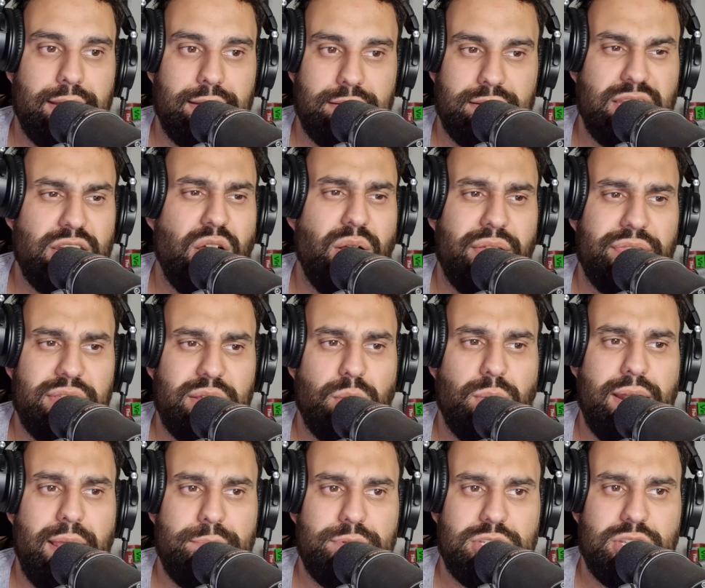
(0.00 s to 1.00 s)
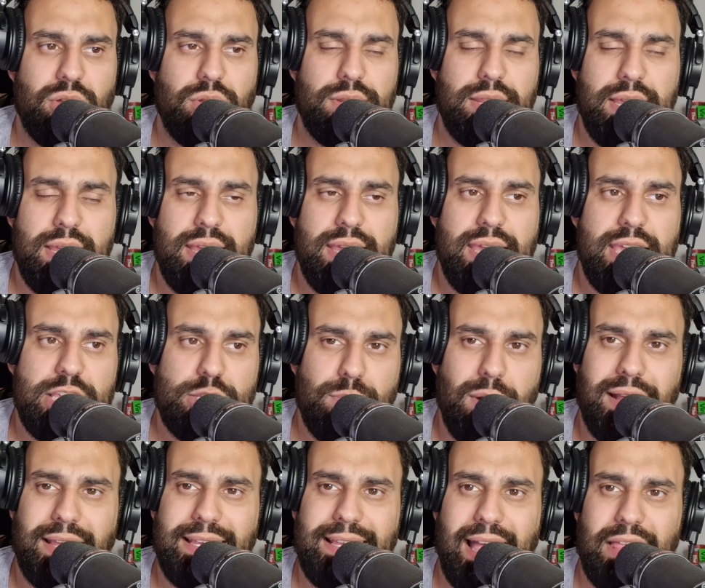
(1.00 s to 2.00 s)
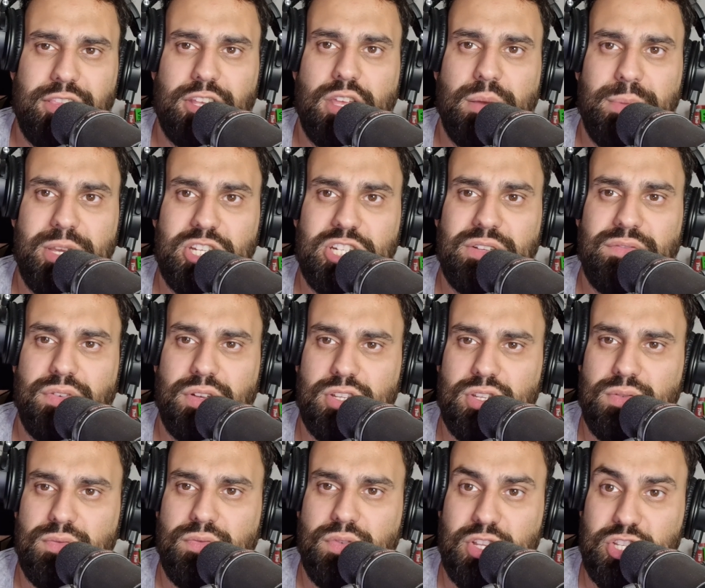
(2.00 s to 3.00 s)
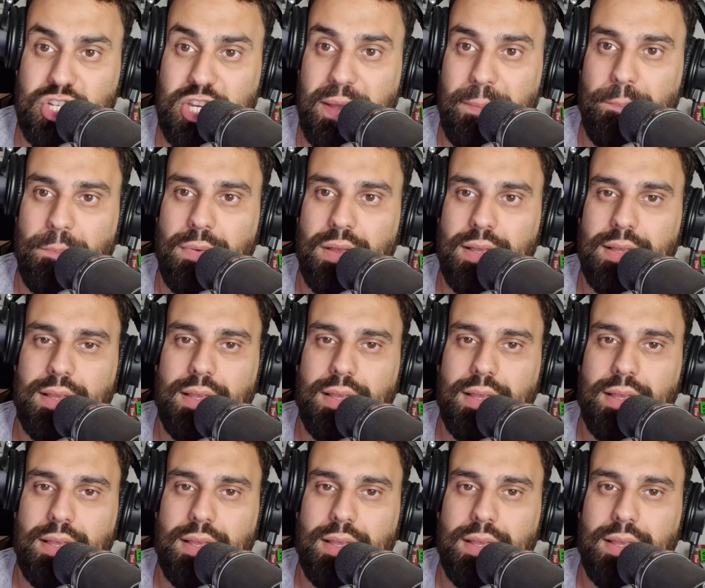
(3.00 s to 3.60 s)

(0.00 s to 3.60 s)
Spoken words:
And I think one episode he's working out the commission for Jim.